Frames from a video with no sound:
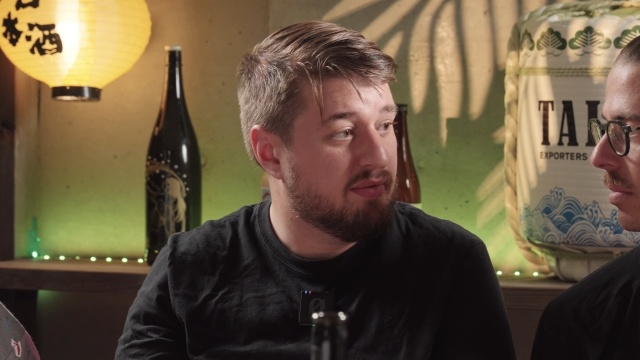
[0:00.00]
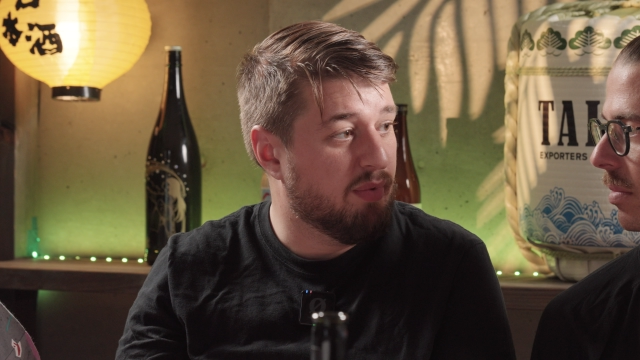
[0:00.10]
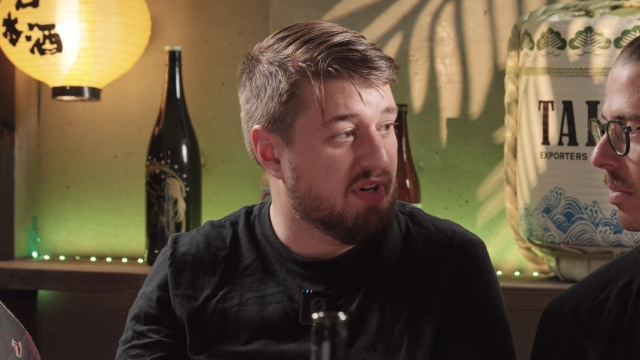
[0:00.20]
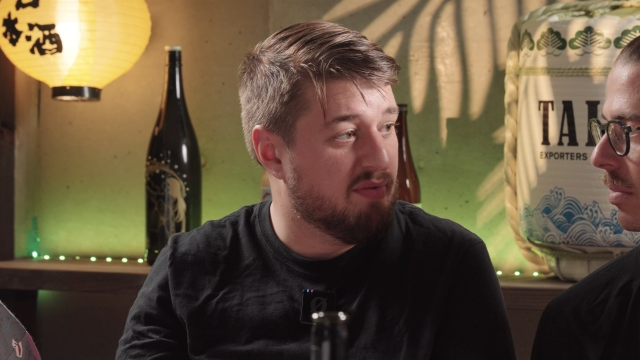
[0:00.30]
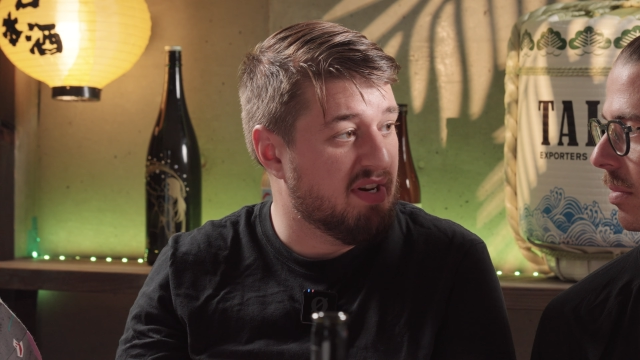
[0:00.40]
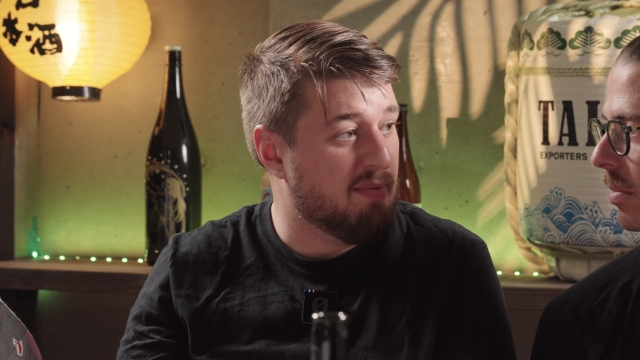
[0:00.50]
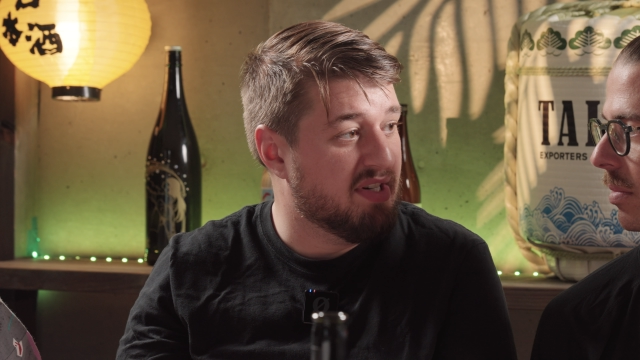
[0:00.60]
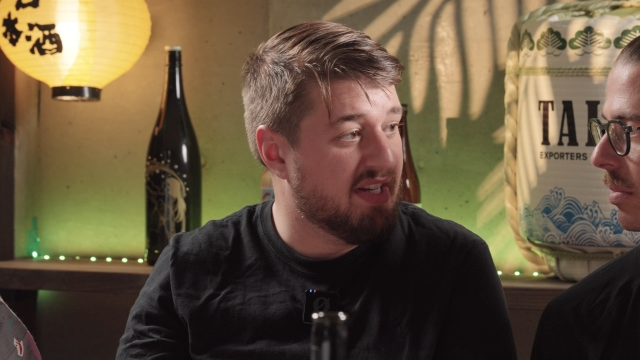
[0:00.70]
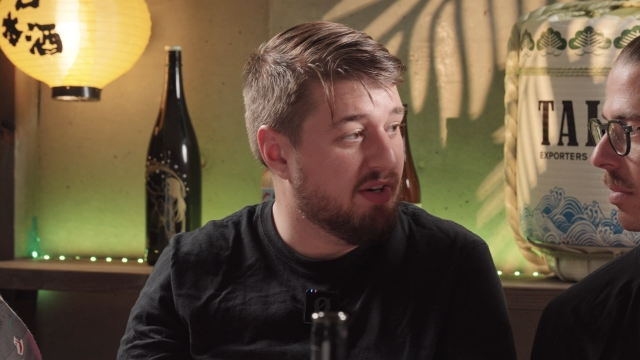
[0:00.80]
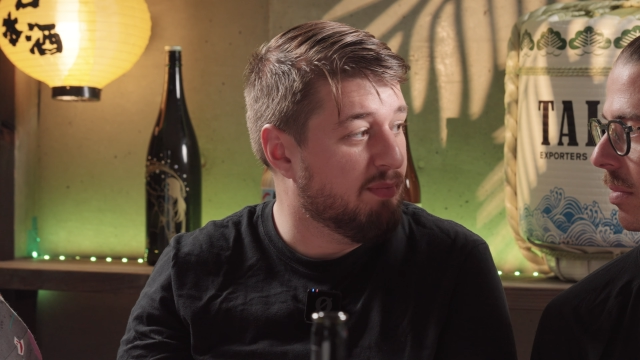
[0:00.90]
would have been a
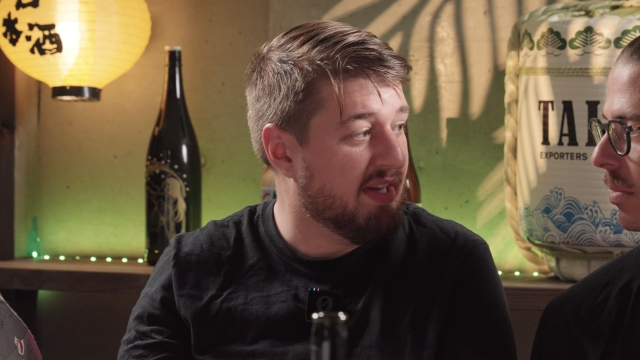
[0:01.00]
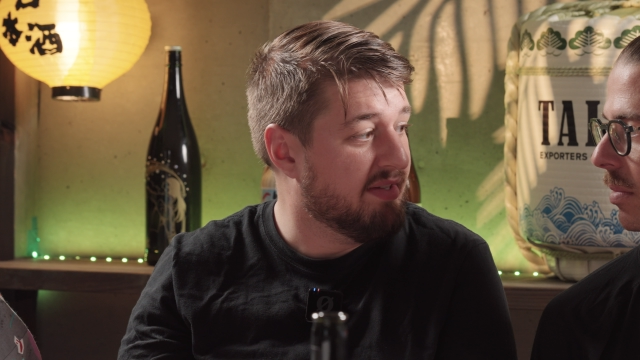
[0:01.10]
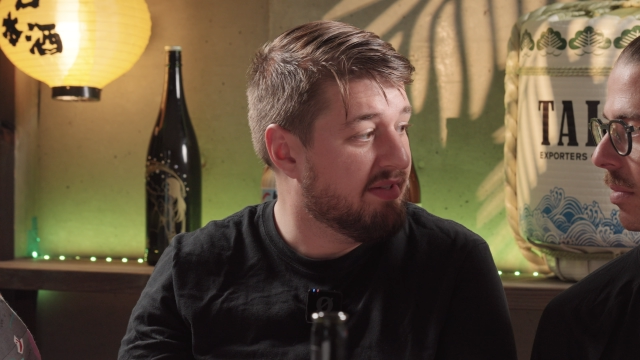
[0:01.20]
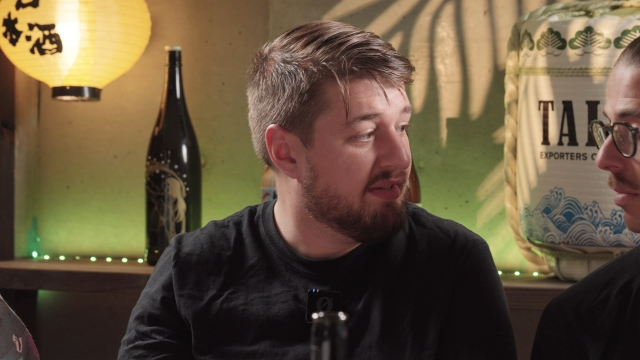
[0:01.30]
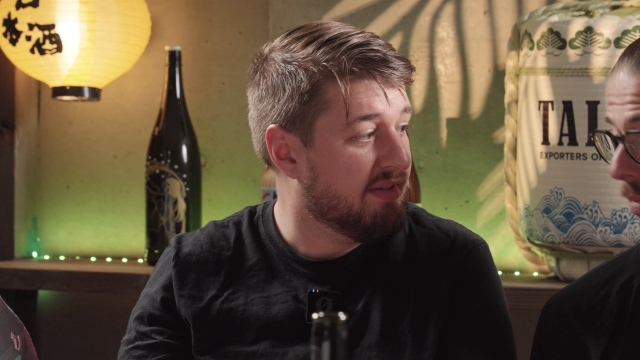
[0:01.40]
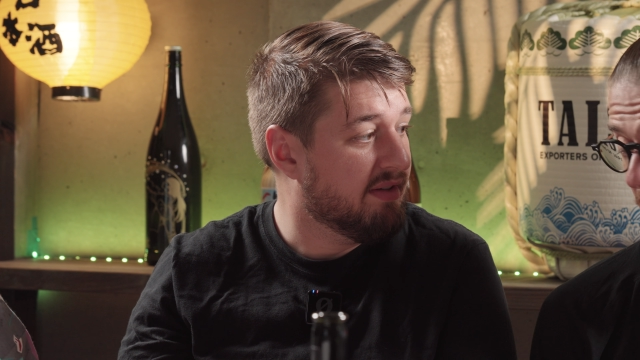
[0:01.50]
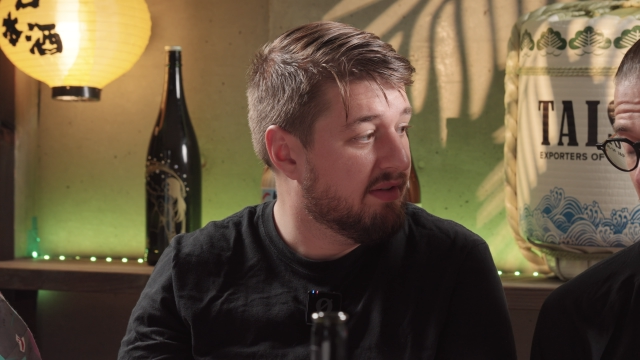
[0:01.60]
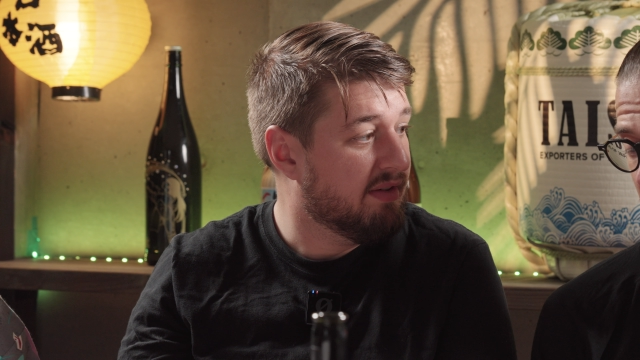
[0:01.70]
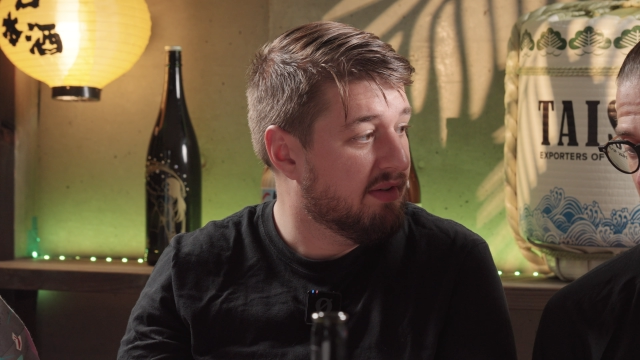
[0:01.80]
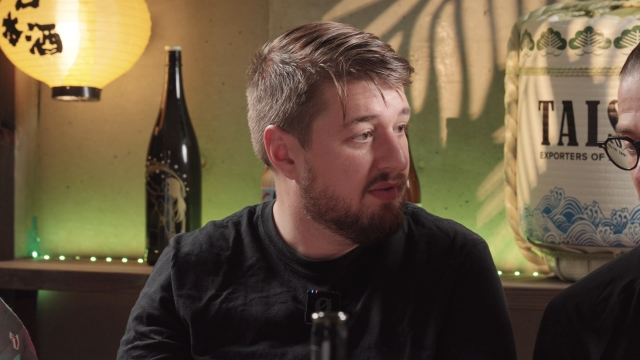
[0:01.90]
potato-based
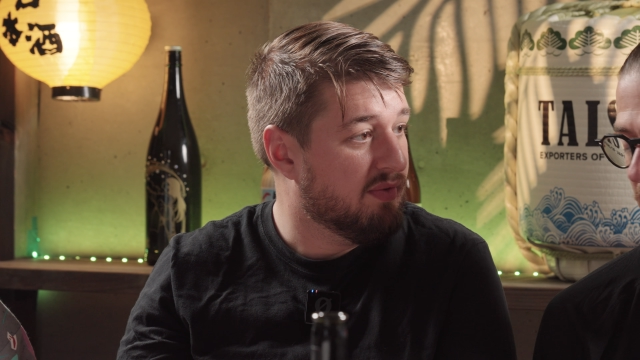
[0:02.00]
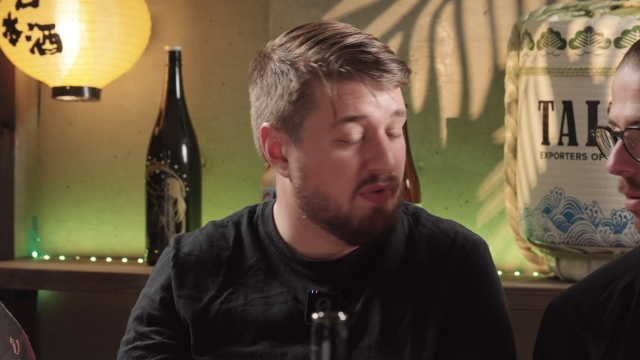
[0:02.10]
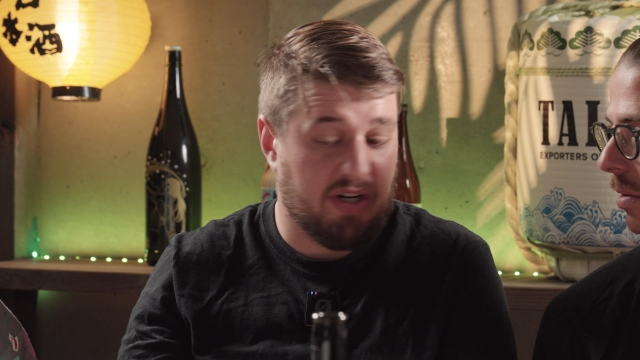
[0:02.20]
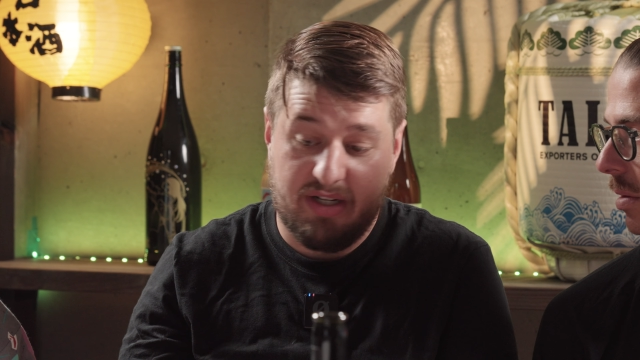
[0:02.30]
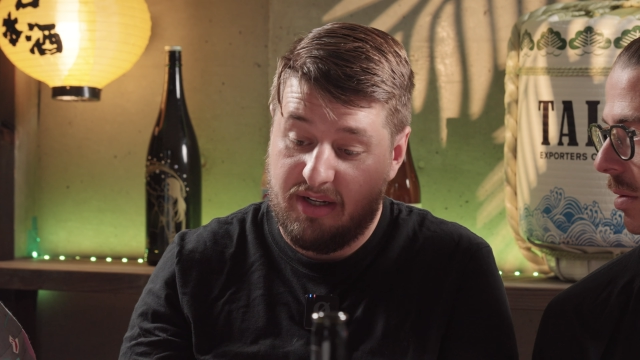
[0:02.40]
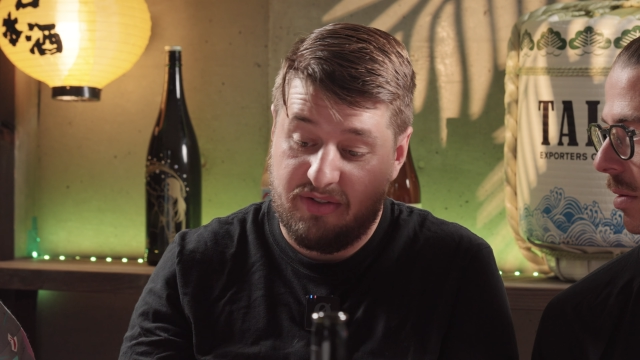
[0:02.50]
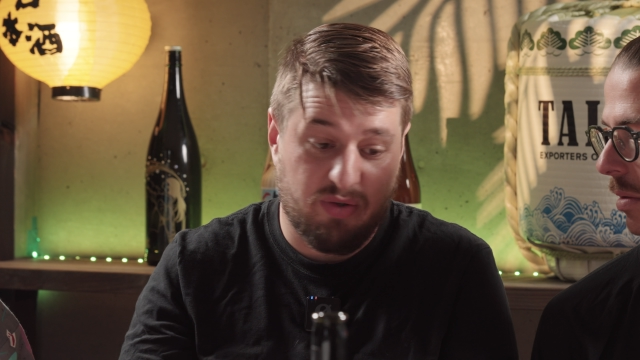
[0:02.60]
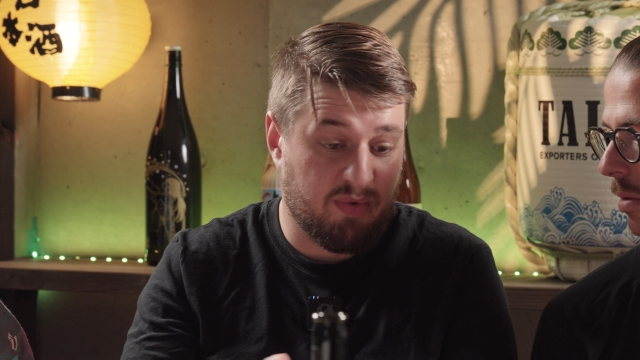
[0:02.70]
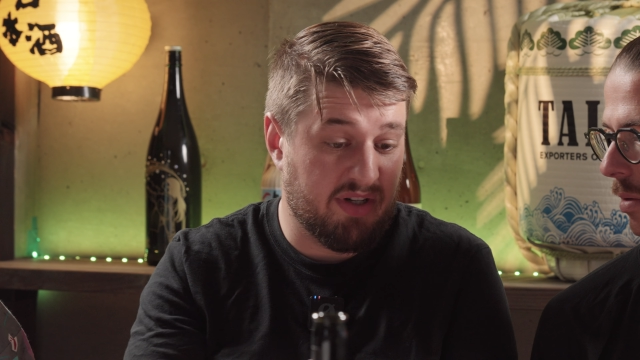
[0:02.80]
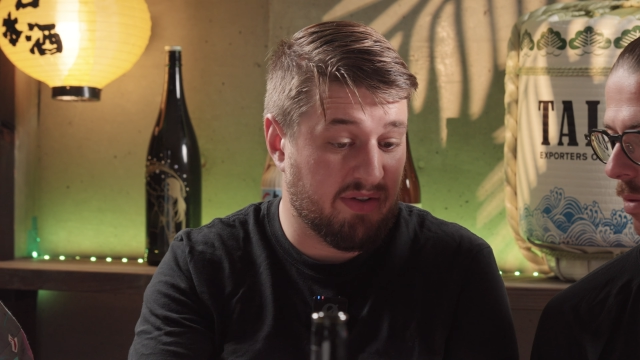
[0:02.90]
vodka. So
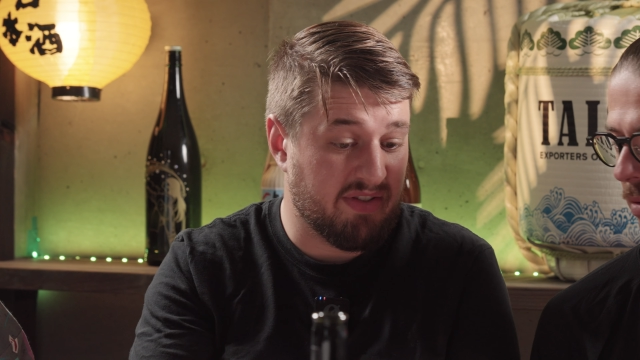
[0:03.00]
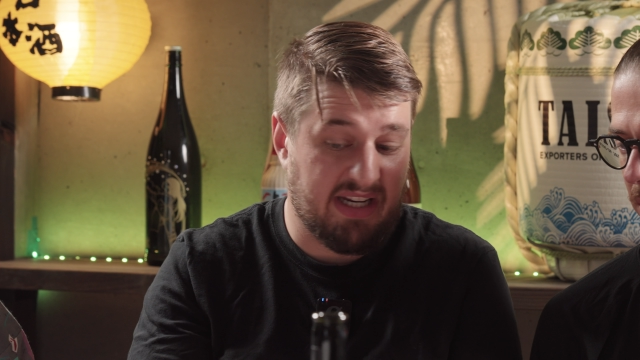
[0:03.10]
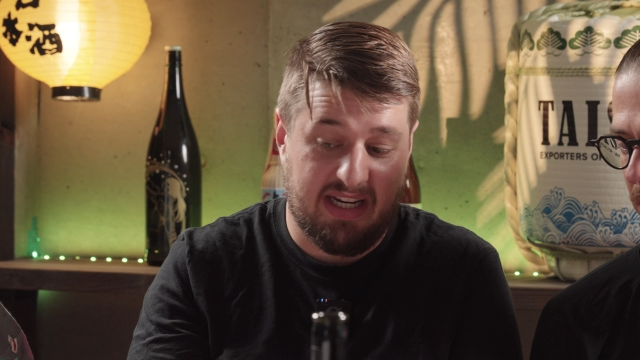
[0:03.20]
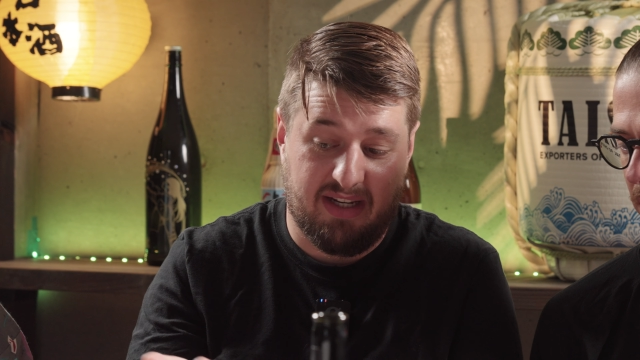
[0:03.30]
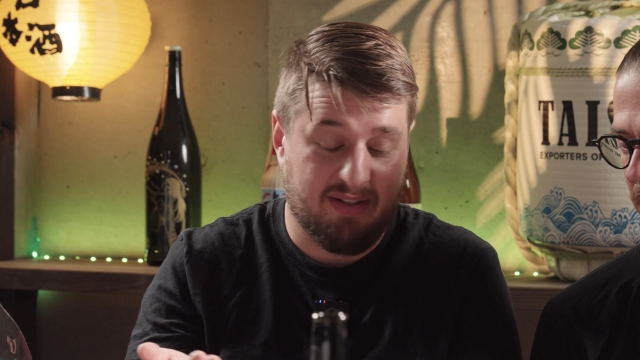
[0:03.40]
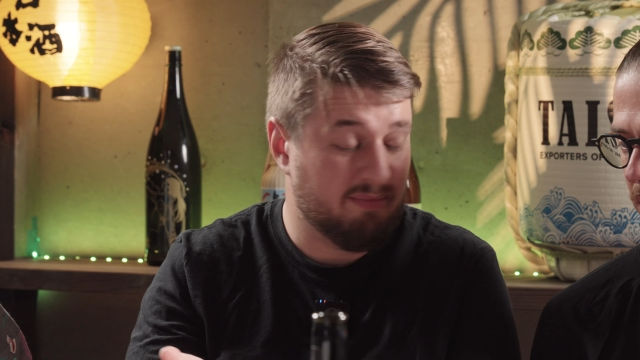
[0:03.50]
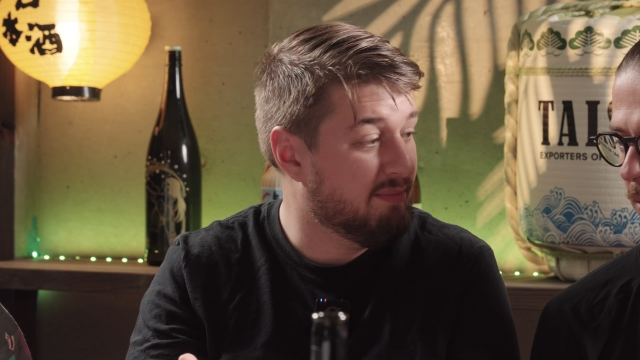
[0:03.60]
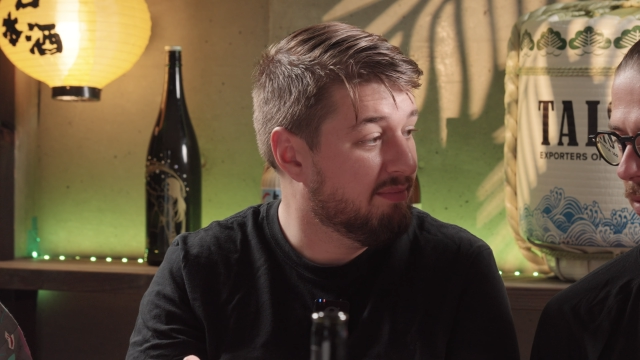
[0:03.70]
when you're saying